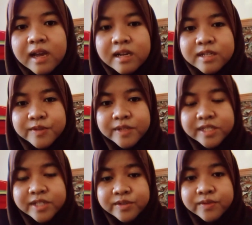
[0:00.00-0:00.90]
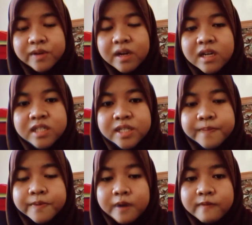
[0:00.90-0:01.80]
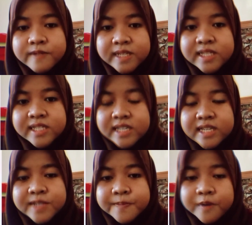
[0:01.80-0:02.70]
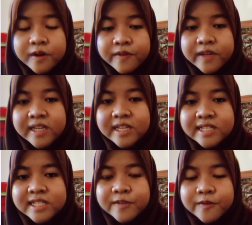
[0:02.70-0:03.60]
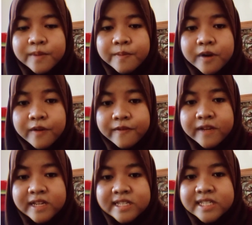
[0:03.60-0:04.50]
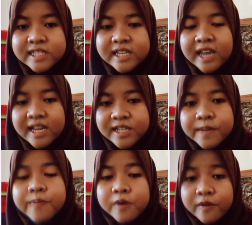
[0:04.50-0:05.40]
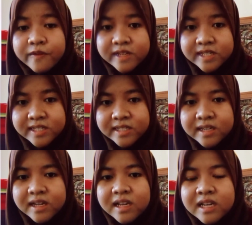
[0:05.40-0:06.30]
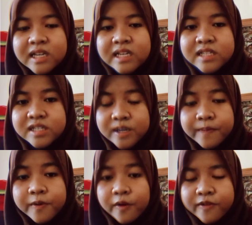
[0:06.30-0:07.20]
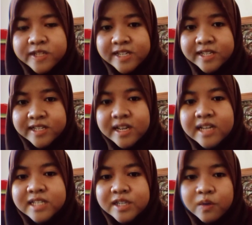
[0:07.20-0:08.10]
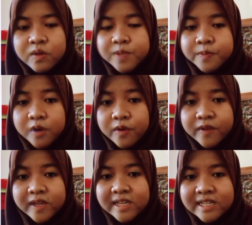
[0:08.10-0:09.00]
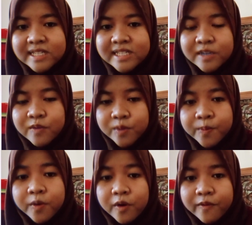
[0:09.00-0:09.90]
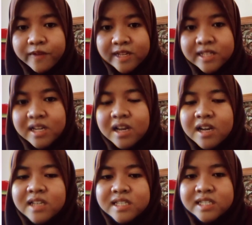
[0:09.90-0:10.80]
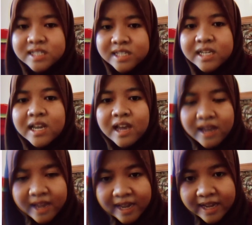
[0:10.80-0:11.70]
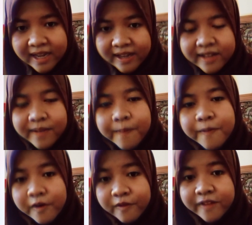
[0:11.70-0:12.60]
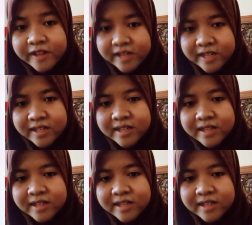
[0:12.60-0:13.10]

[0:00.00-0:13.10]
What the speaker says: 22. She proves it, she is proving it, she will prove it, she has proven it. She proved it, she was proving it, she would prove it, she had proven it.